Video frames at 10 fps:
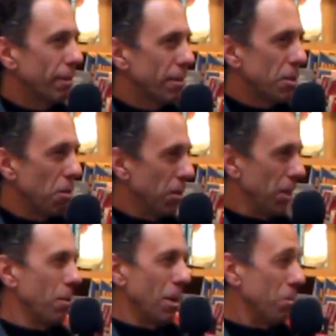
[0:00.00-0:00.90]
it's not
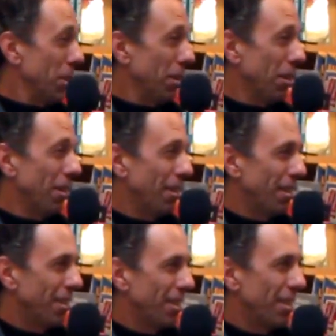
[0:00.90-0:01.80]
really why I'm here,
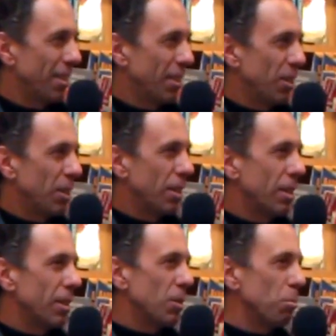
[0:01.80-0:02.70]

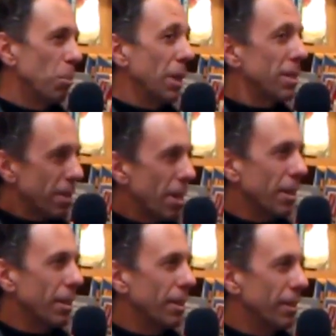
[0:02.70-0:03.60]
but it
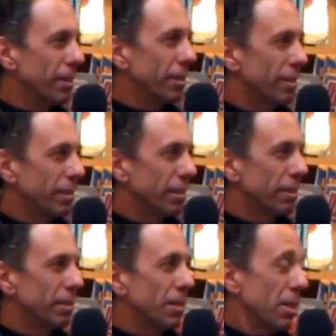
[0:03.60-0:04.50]
stunk.
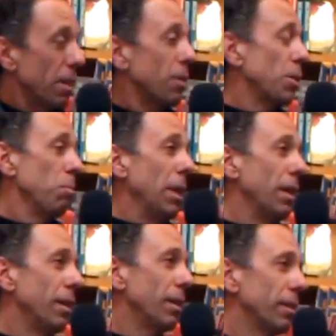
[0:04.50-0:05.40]
It stunk to
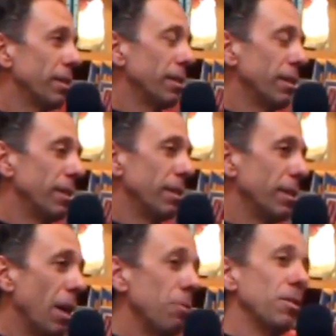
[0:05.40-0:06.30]
me.
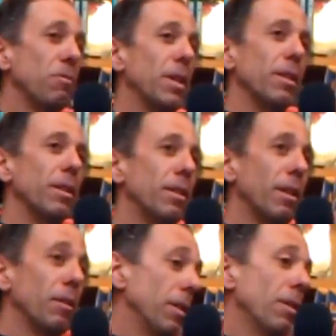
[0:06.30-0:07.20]
I was offended,
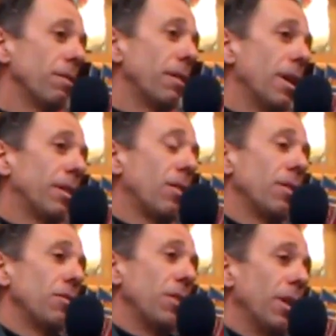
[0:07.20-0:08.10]
I, you know, and I called
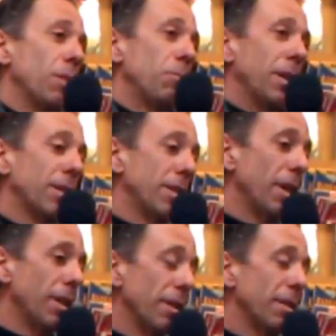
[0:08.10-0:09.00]
the fellow up the next day
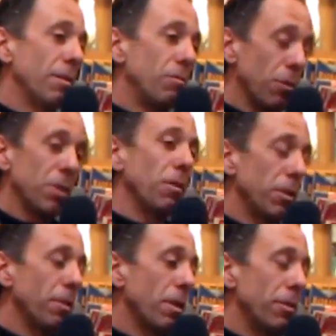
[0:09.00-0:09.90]
and I said, first of all,
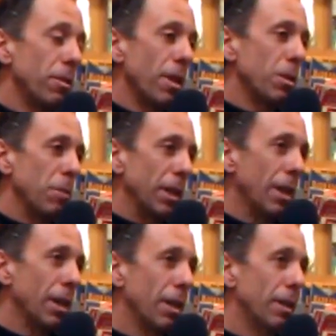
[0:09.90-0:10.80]
don't ever do that to me
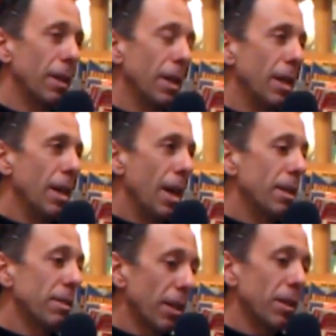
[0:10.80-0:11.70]
again.
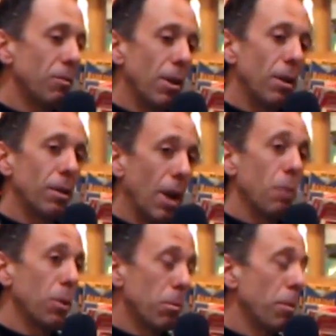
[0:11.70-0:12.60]
And second of all, I
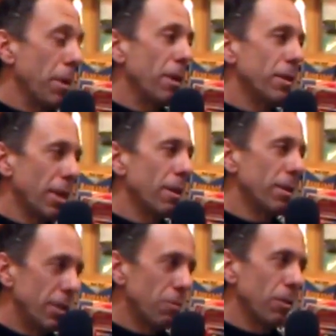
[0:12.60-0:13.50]
would have prepared entirely
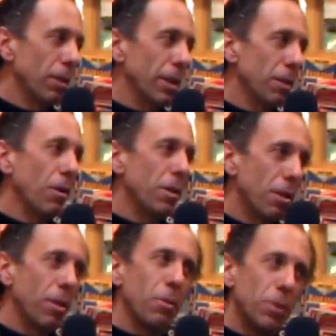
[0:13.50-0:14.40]
differently if I'd
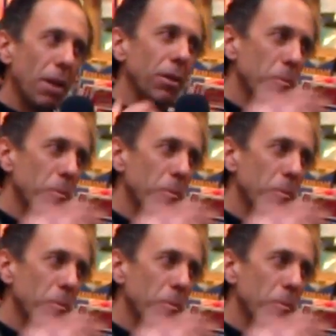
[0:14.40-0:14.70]
known I was having a